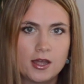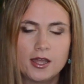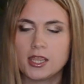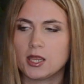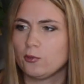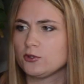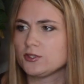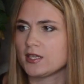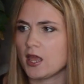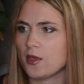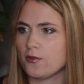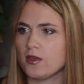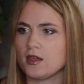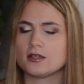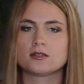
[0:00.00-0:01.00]
He would say
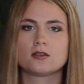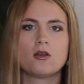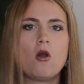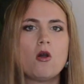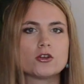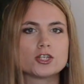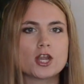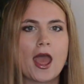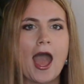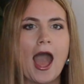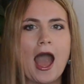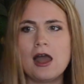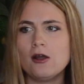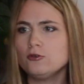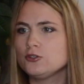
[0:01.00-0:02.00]
things, gosh,
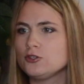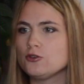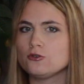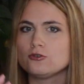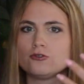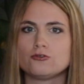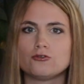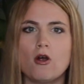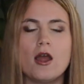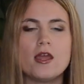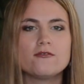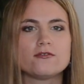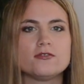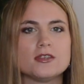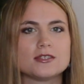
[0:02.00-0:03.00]
how do you
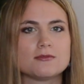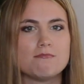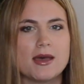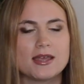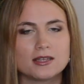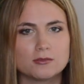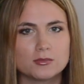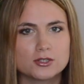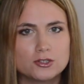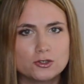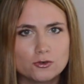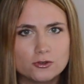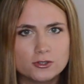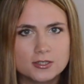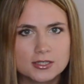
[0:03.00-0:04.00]
drive this metal
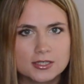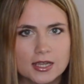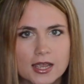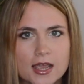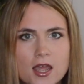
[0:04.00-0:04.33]
monstrosity?